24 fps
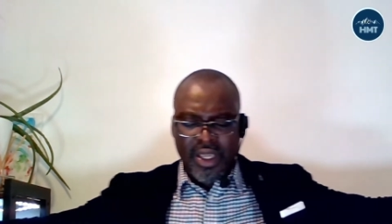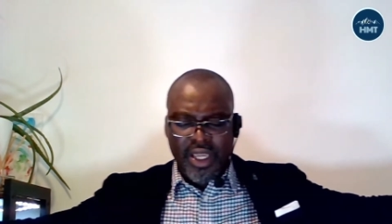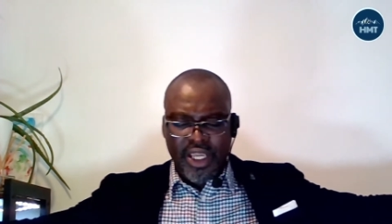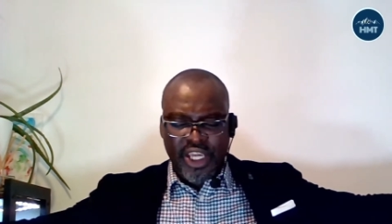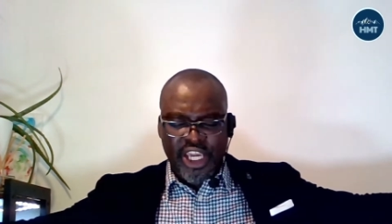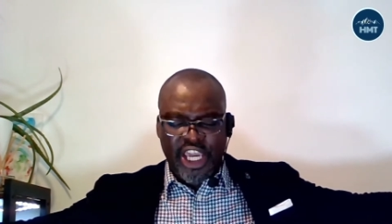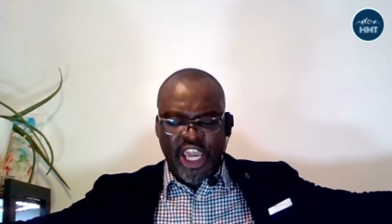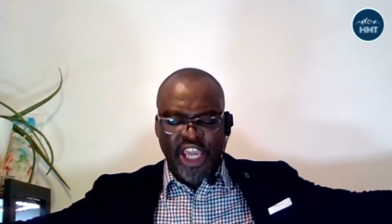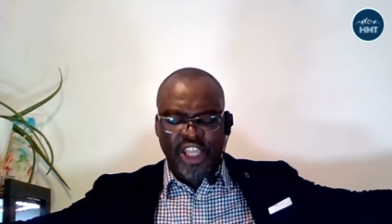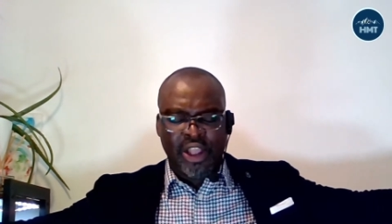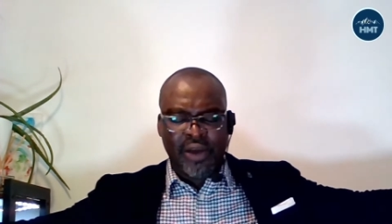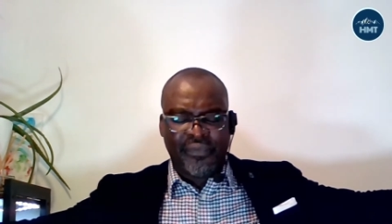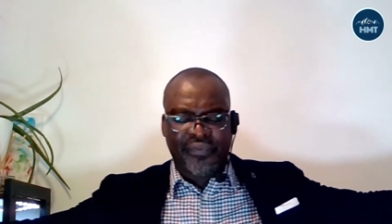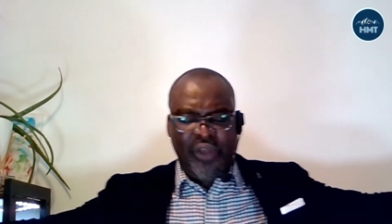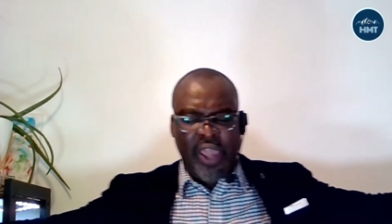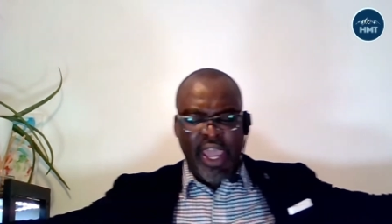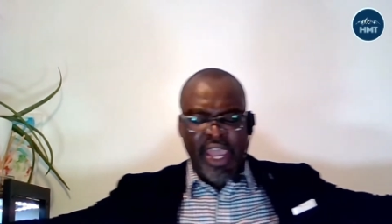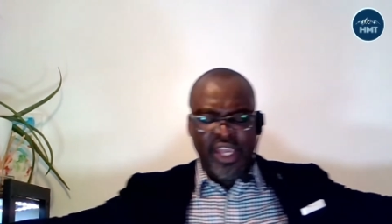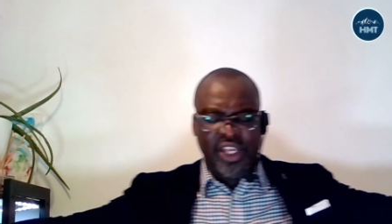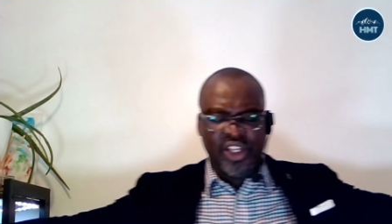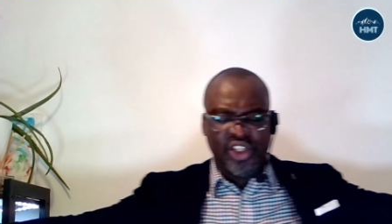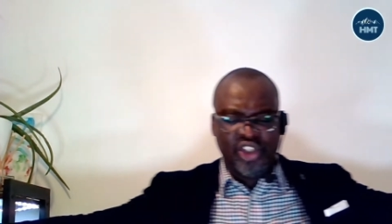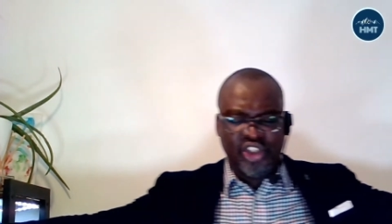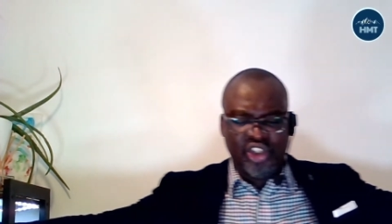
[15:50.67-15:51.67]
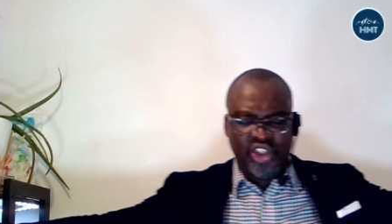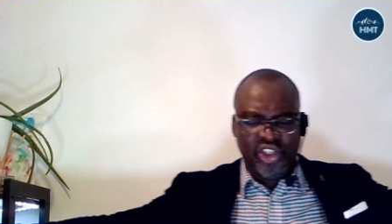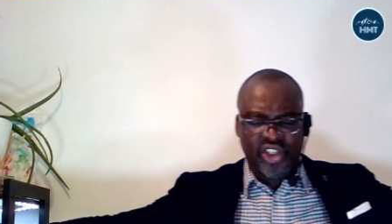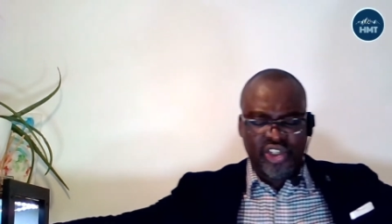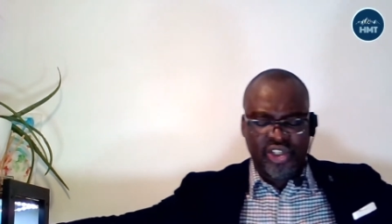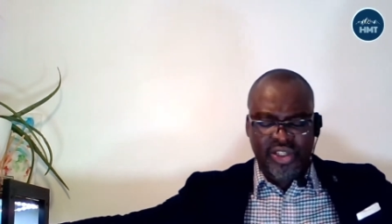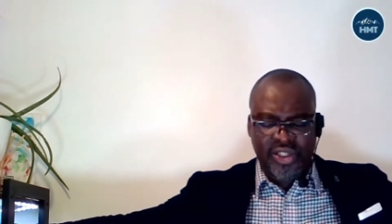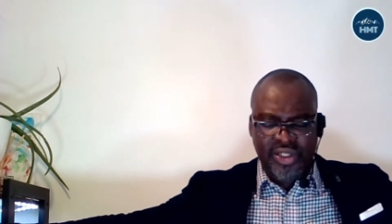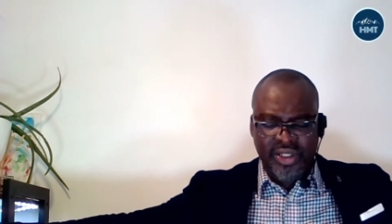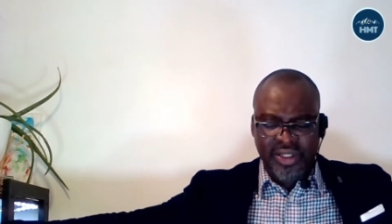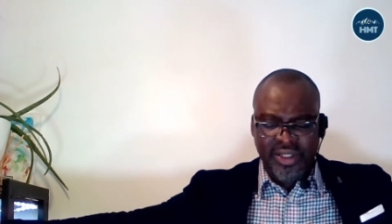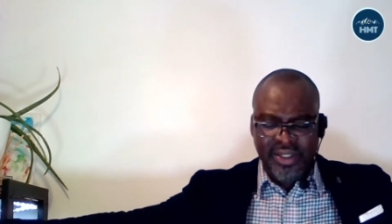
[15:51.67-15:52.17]
King of
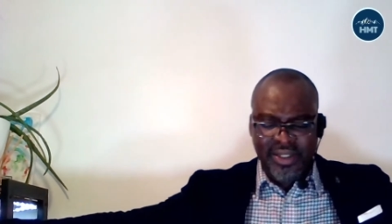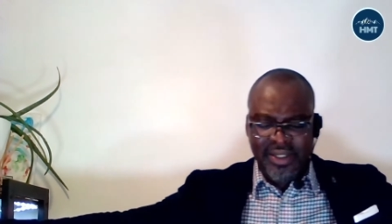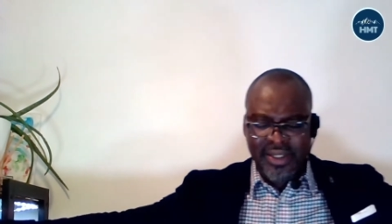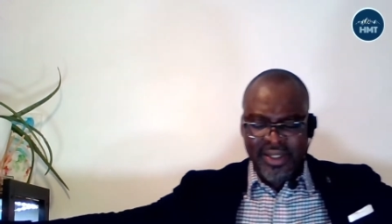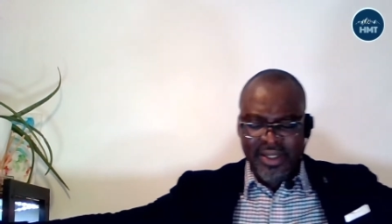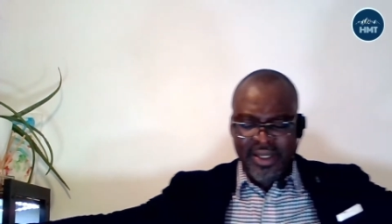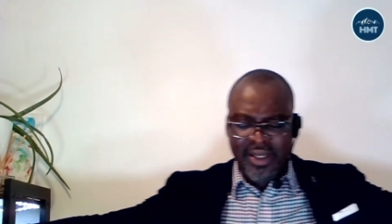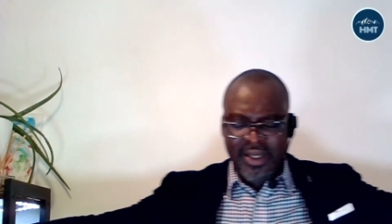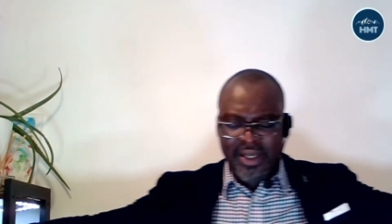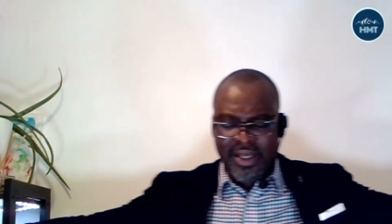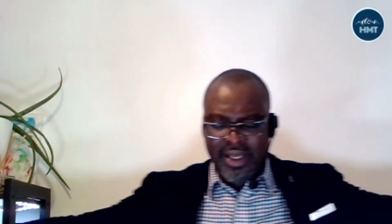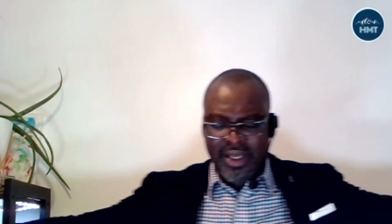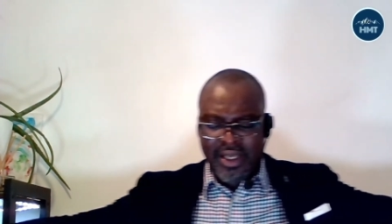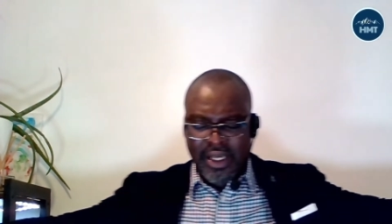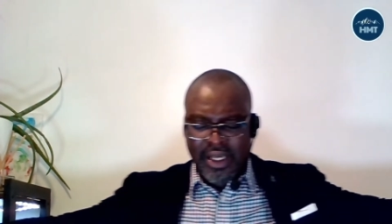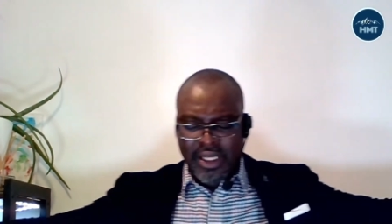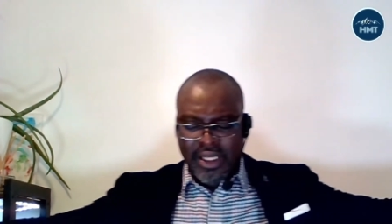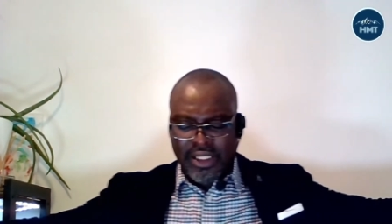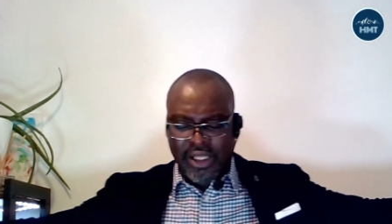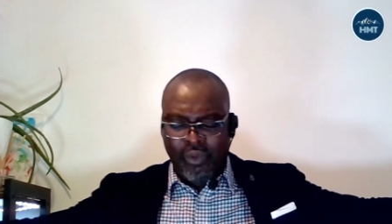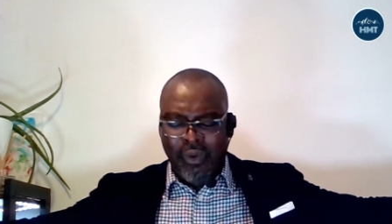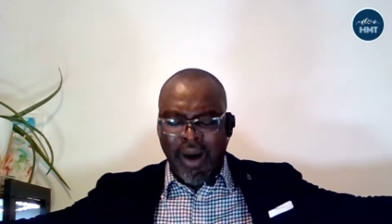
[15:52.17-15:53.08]
Kings, the